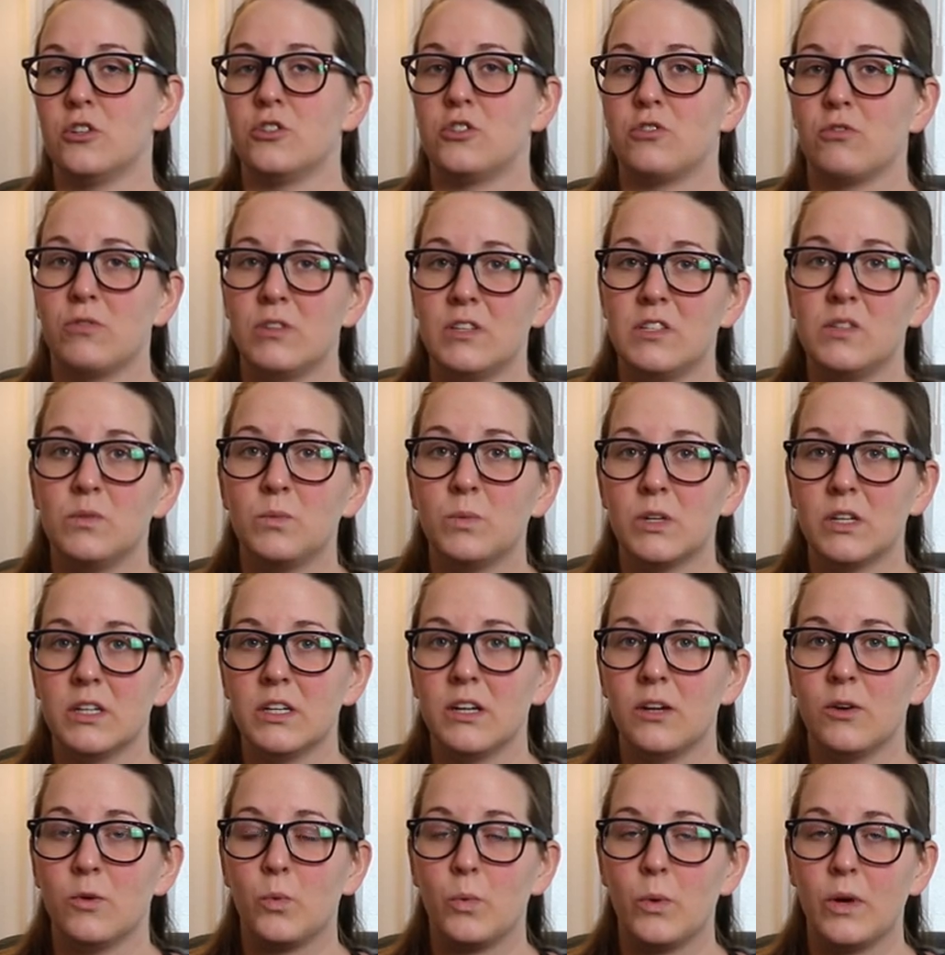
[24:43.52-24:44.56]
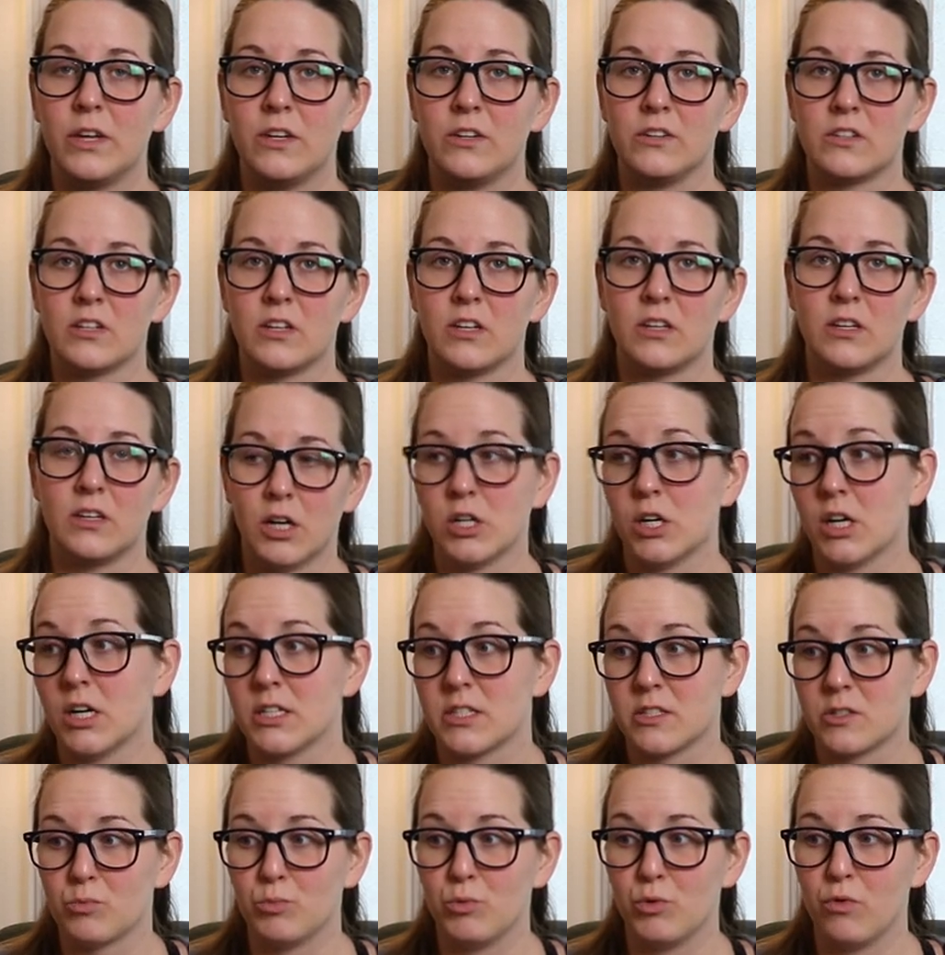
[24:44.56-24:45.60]
So this one went a lot
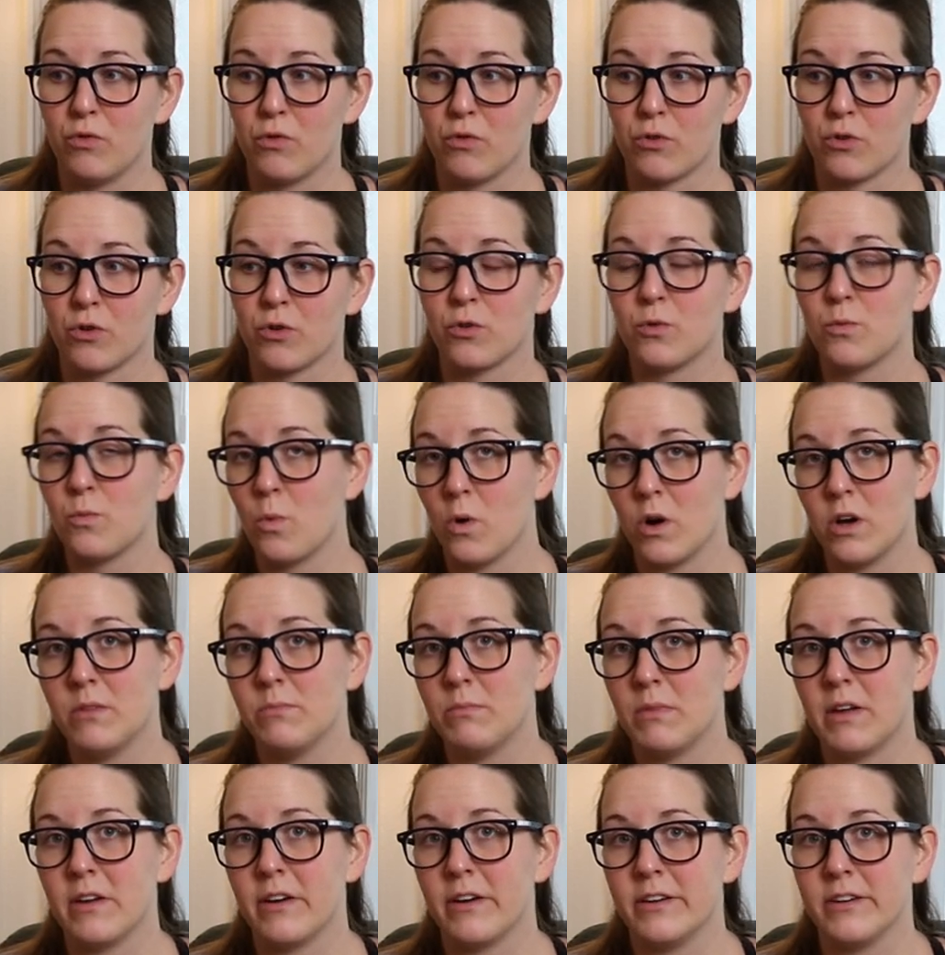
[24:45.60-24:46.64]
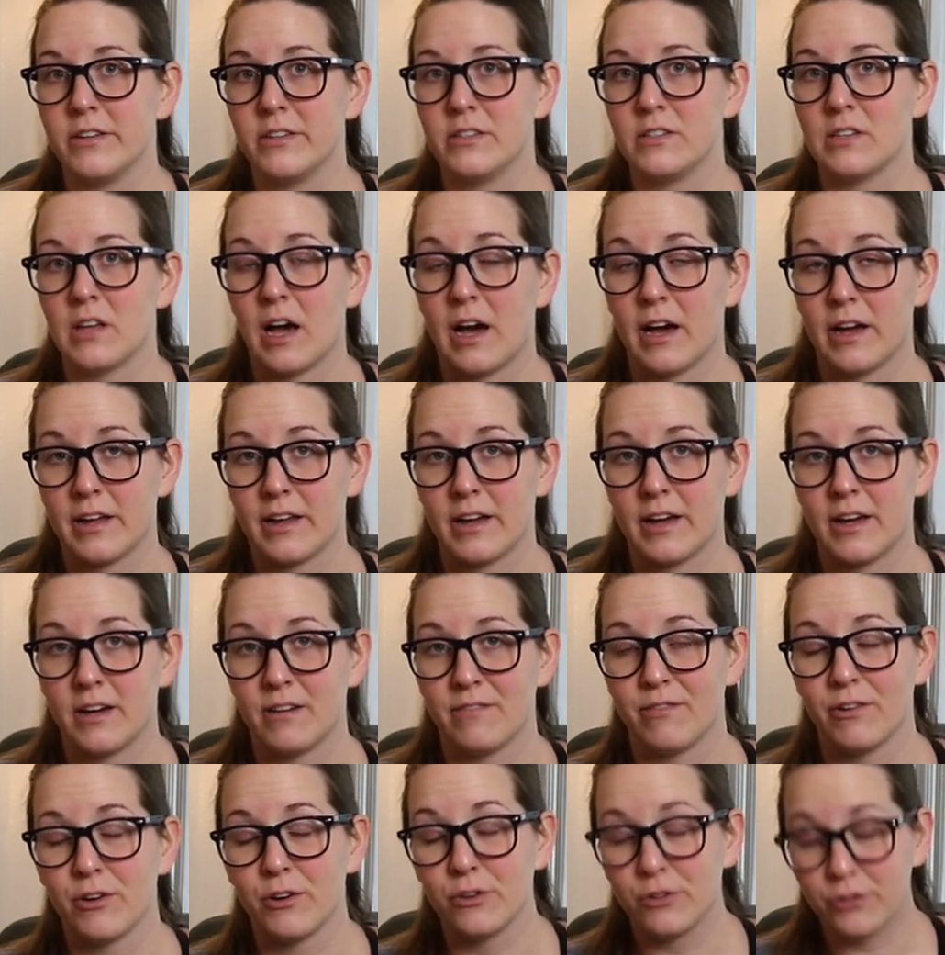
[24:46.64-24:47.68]
smoother, one because I
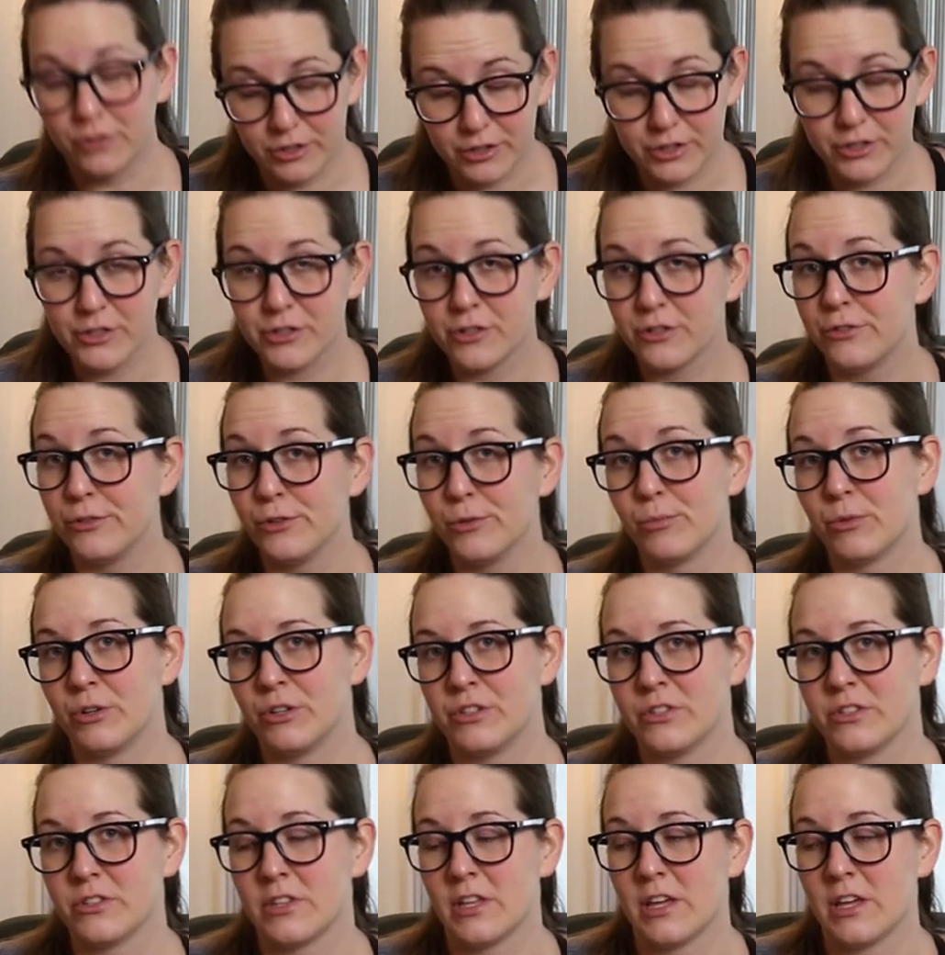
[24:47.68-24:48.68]
have learned numerous